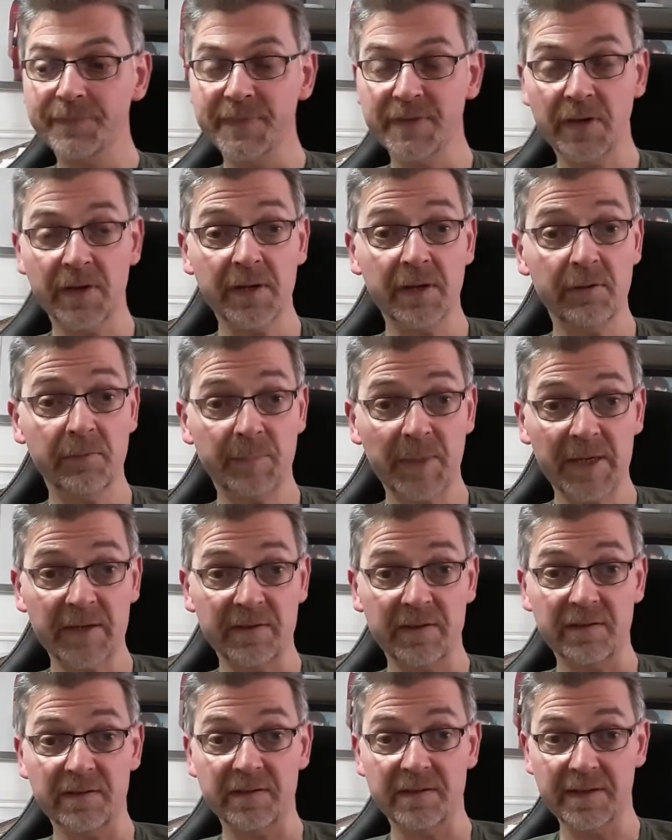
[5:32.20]
Dio
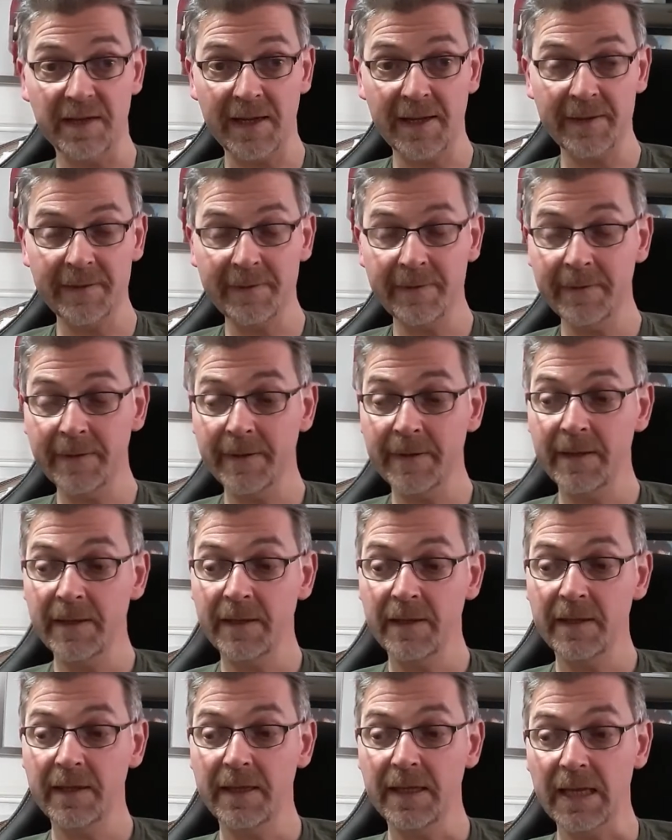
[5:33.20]
base is done.
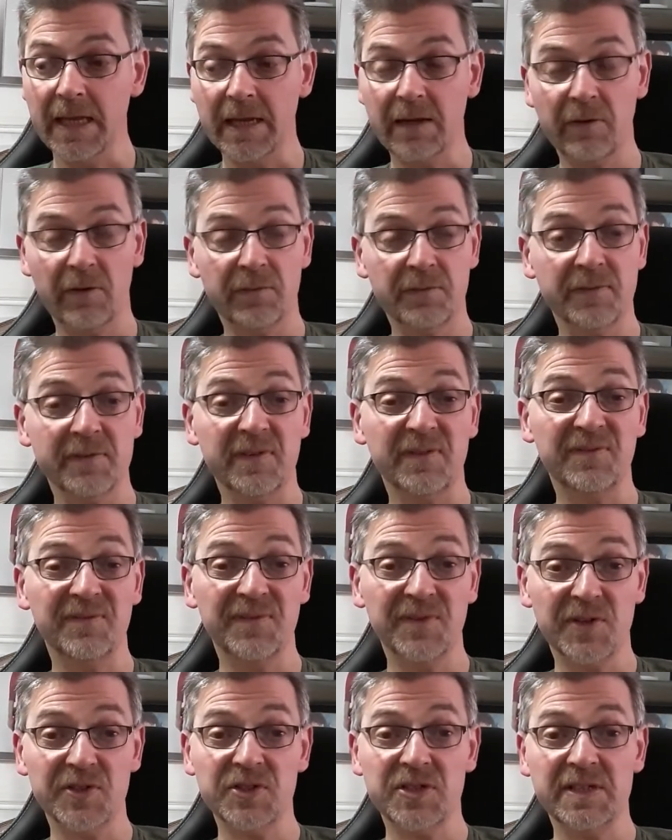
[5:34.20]
Aircraft is
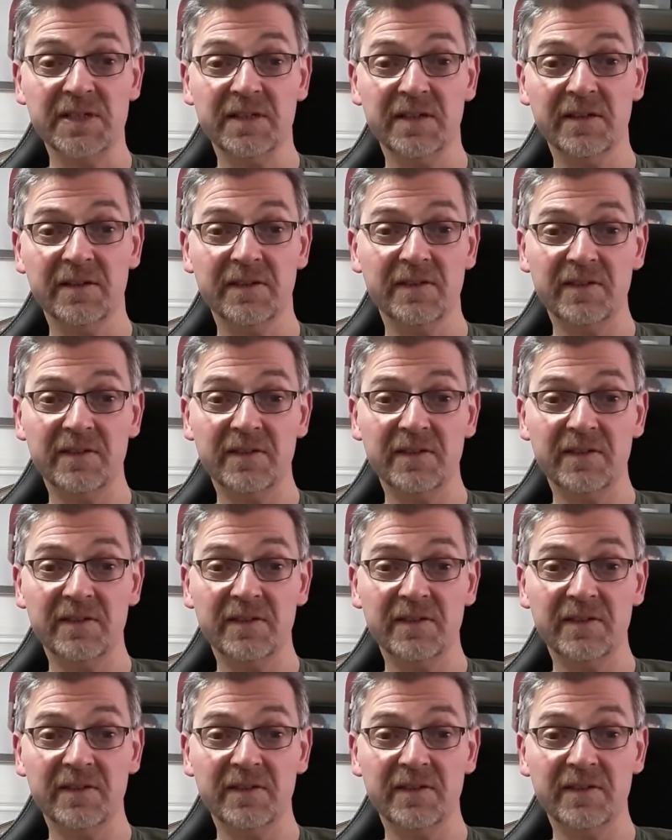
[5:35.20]
virtually done.